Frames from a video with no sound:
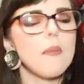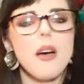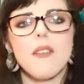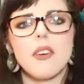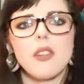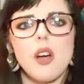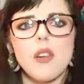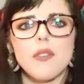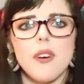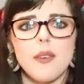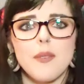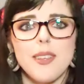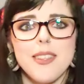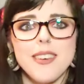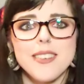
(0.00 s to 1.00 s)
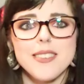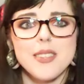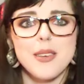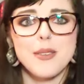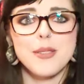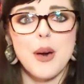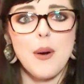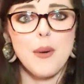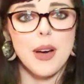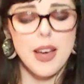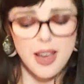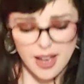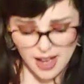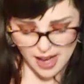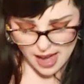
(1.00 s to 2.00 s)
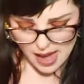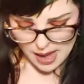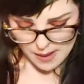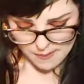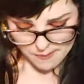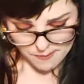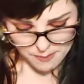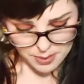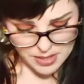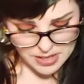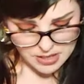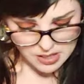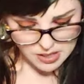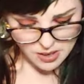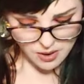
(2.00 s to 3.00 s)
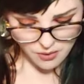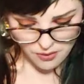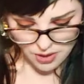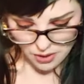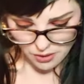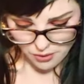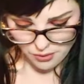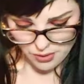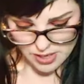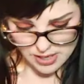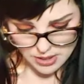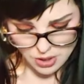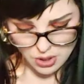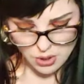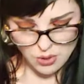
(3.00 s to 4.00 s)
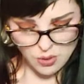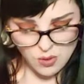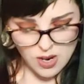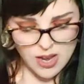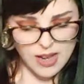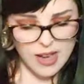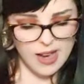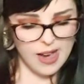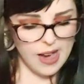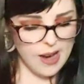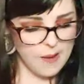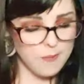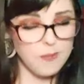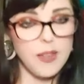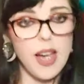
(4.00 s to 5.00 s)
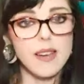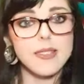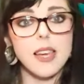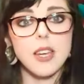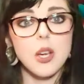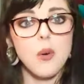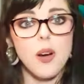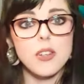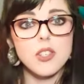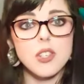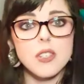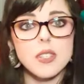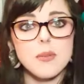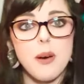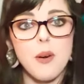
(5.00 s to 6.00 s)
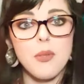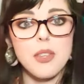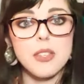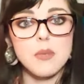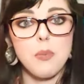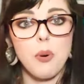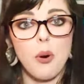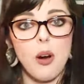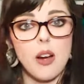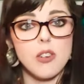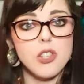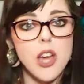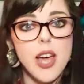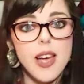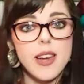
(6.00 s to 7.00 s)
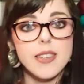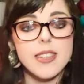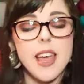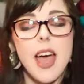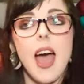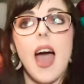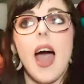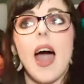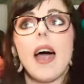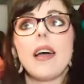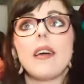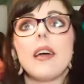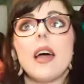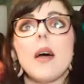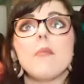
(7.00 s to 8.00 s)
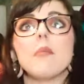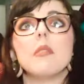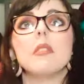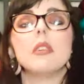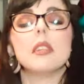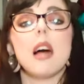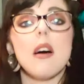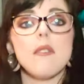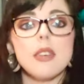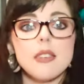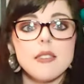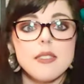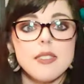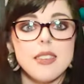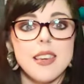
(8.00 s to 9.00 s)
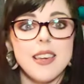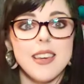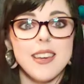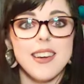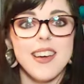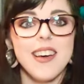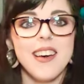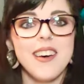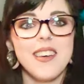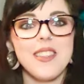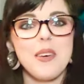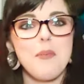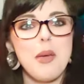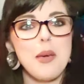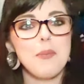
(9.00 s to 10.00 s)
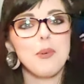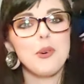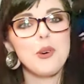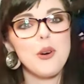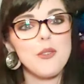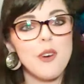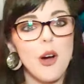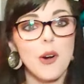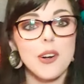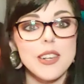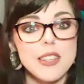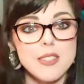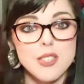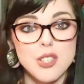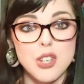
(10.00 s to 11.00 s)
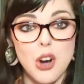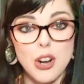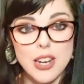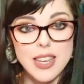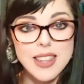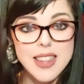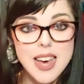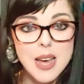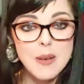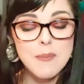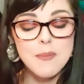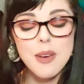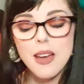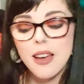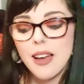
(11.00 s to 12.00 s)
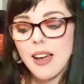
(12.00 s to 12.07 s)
having a lot of fun with this, so please feel free to ask any questions about this project. I am loving seeing the people who have already started them,